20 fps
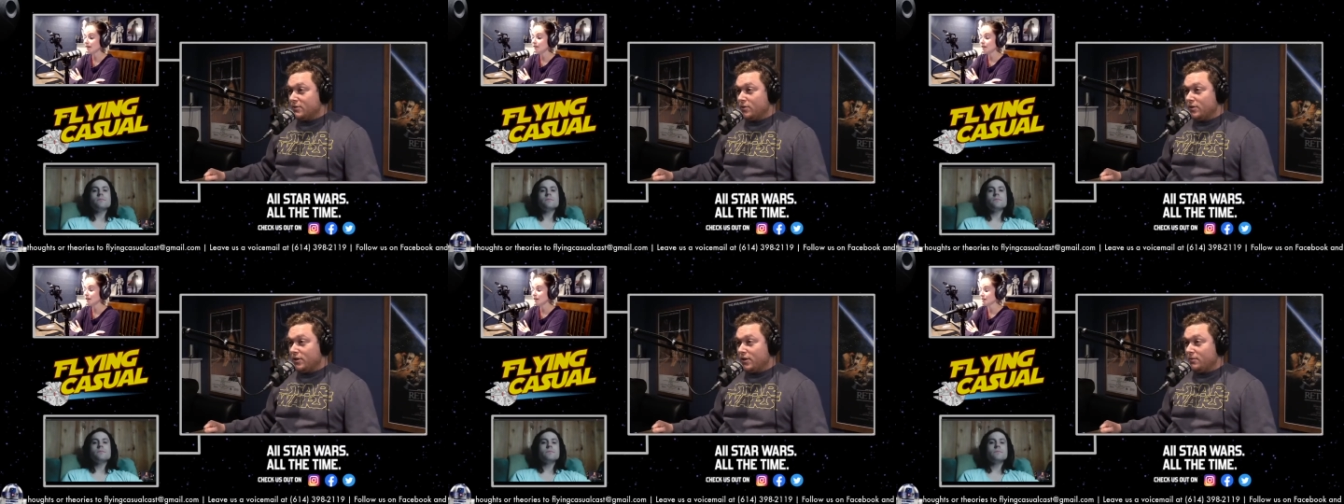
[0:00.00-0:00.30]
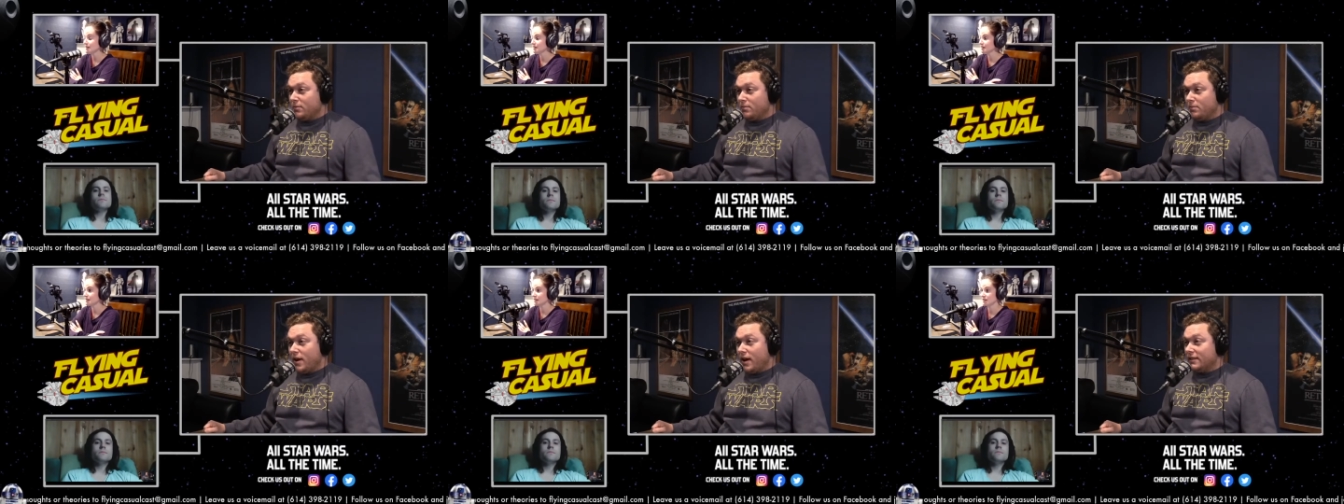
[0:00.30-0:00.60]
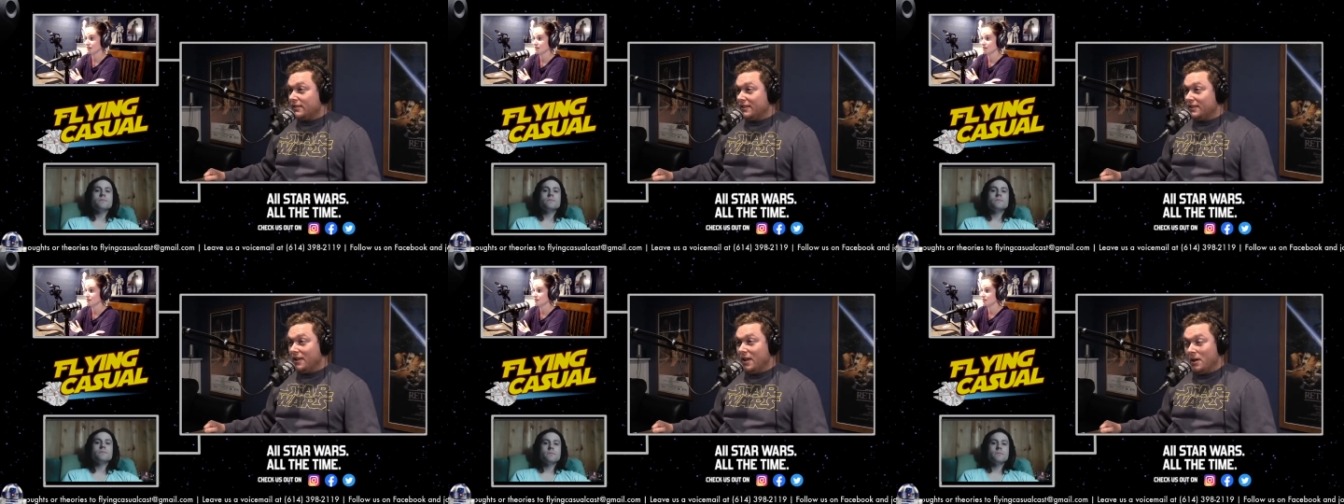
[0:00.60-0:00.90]
With a
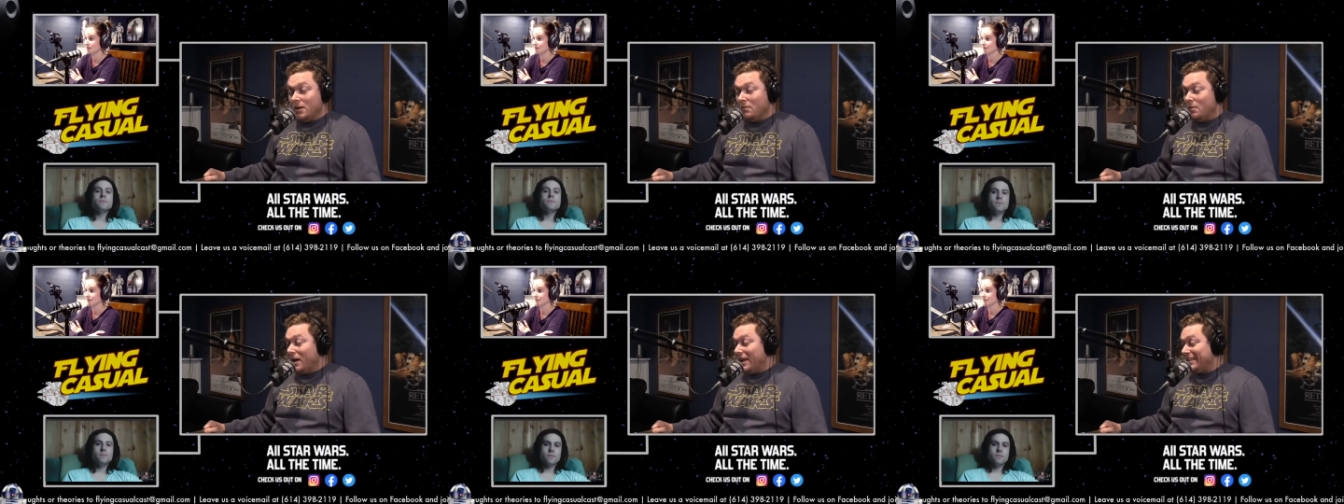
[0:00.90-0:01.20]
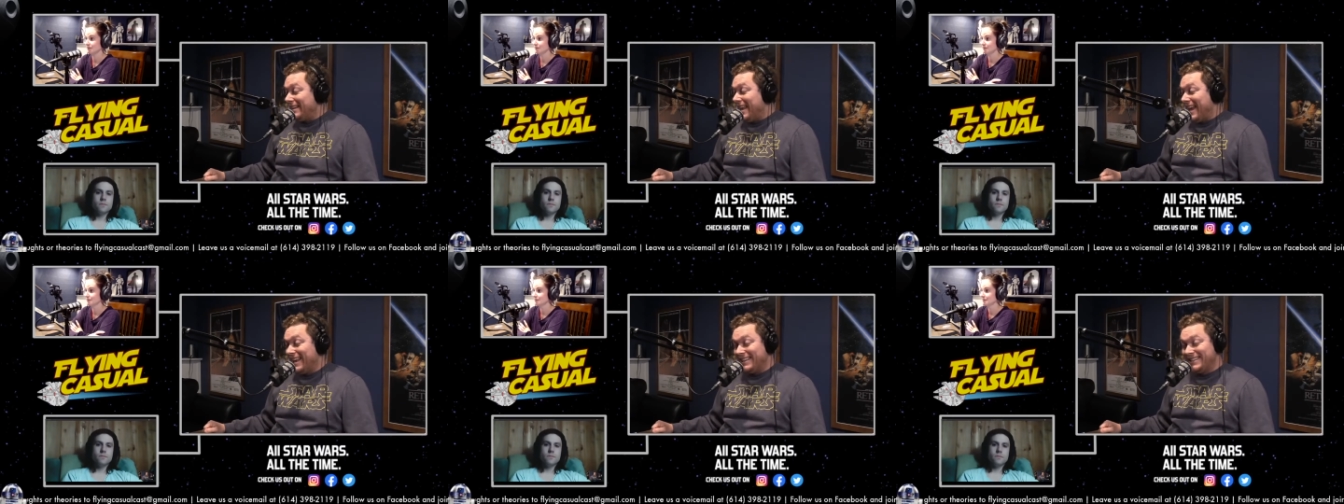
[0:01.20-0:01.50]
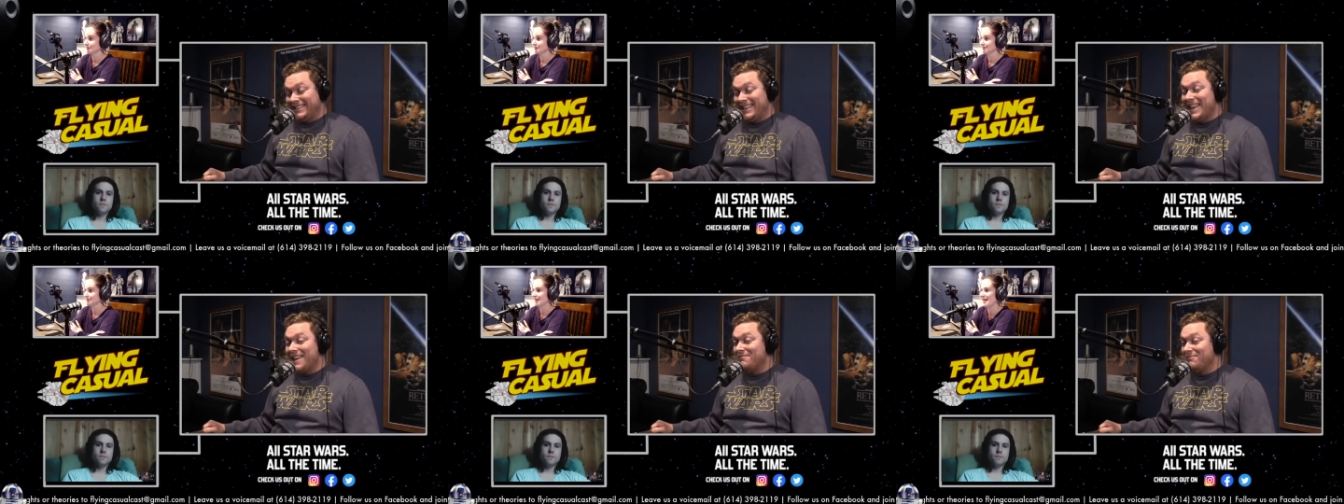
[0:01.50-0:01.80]
podcast
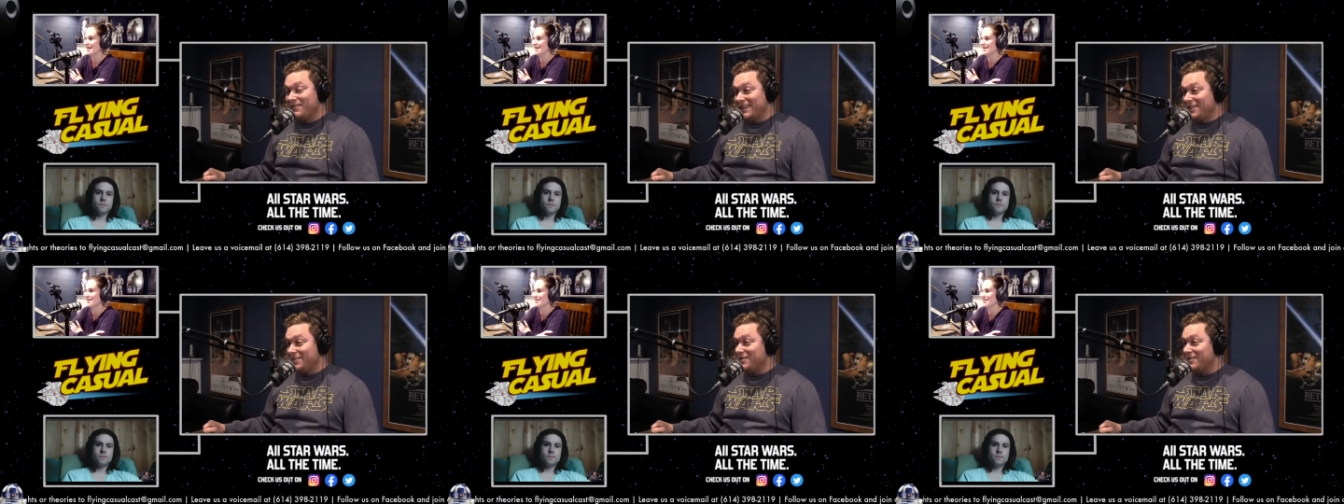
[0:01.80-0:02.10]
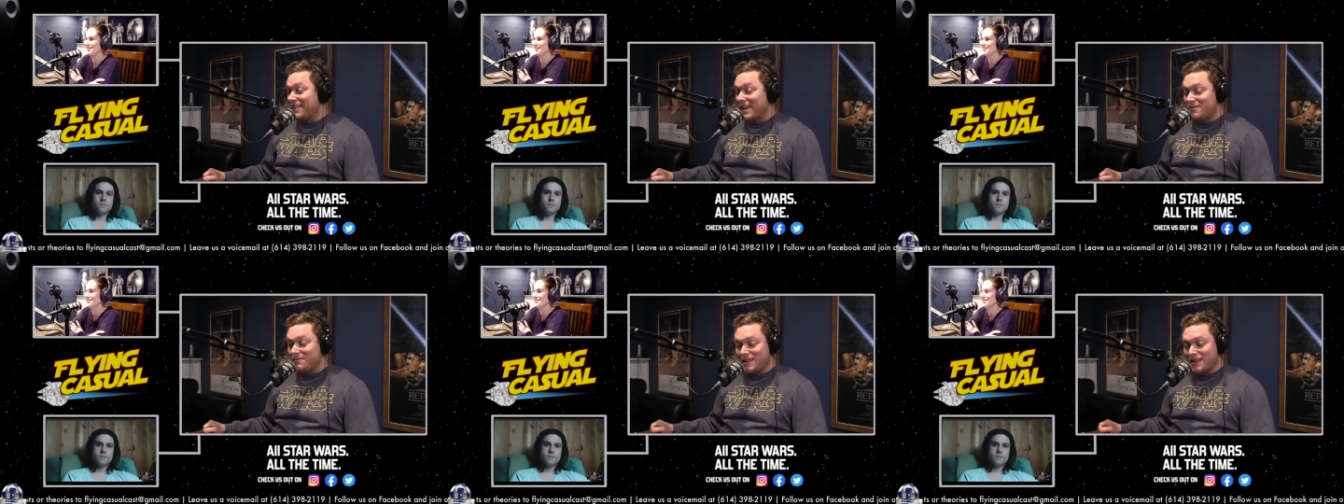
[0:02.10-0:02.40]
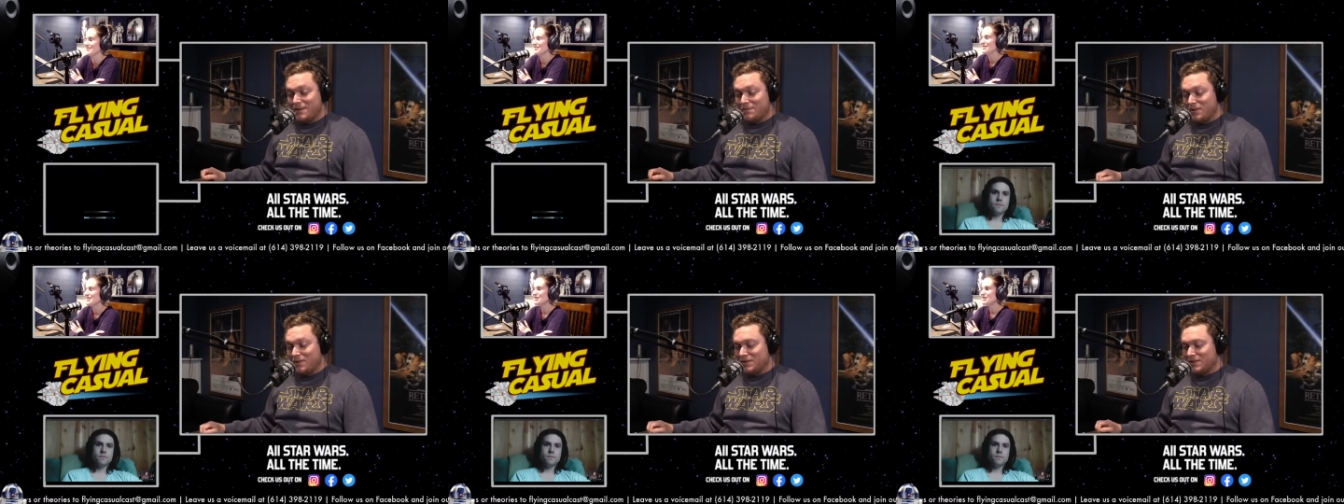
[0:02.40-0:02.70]
that big with that many
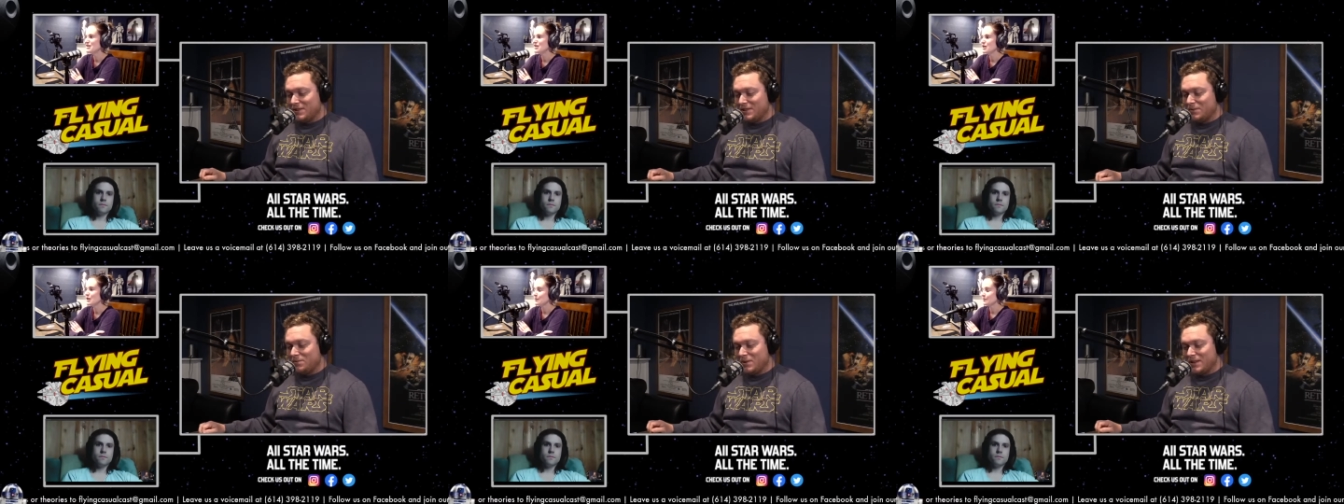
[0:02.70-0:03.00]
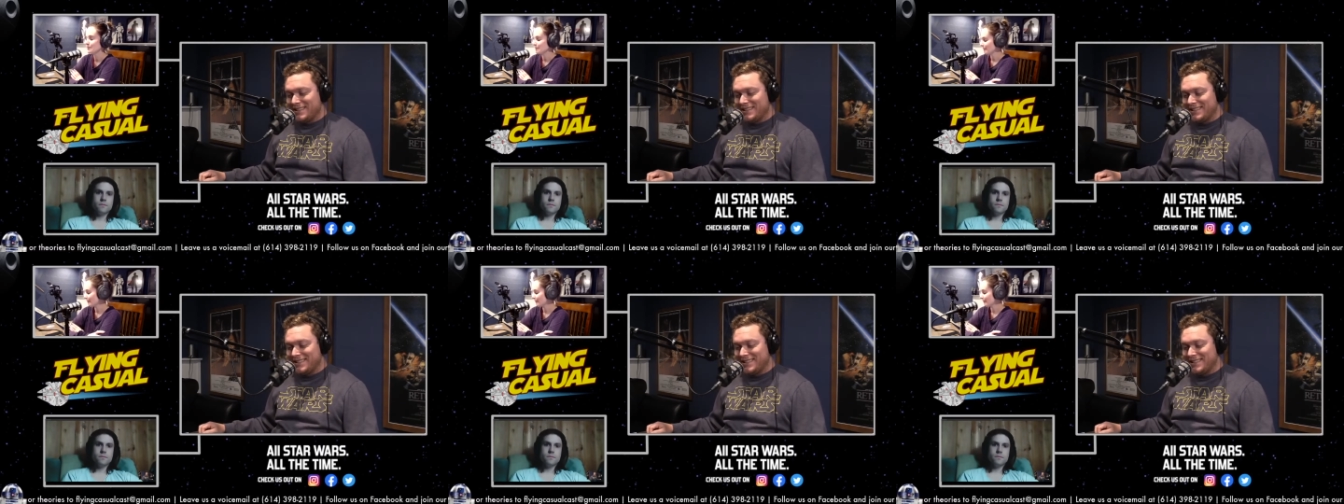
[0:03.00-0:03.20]
participants.